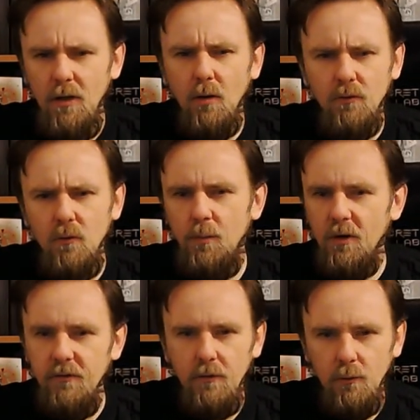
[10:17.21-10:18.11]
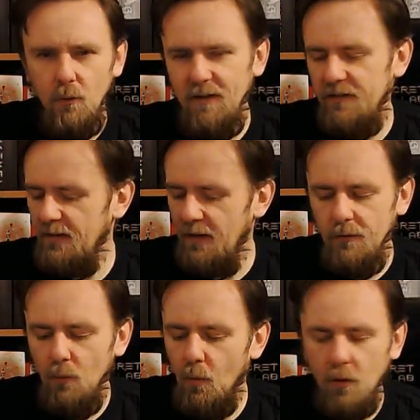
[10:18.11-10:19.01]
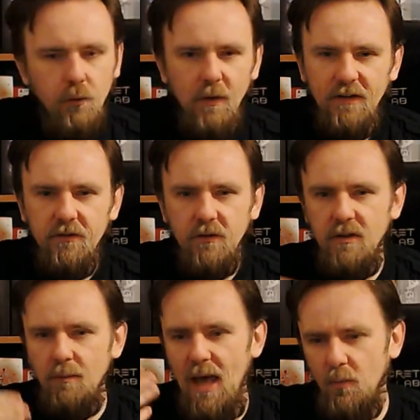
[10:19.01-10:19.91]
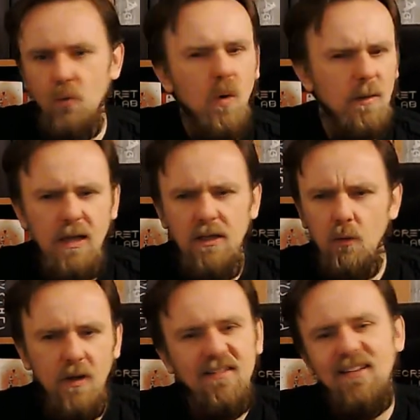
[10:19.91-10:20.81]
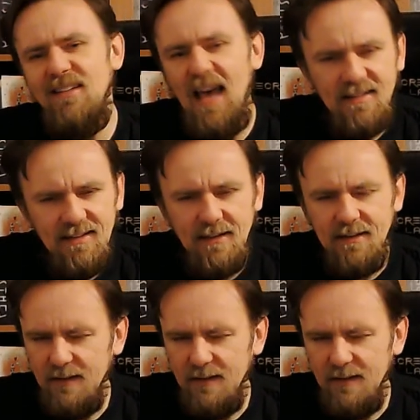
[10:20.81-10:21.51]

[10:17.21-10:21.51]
No, two personal quests, a few world quests on the map and one main quest, and that's it.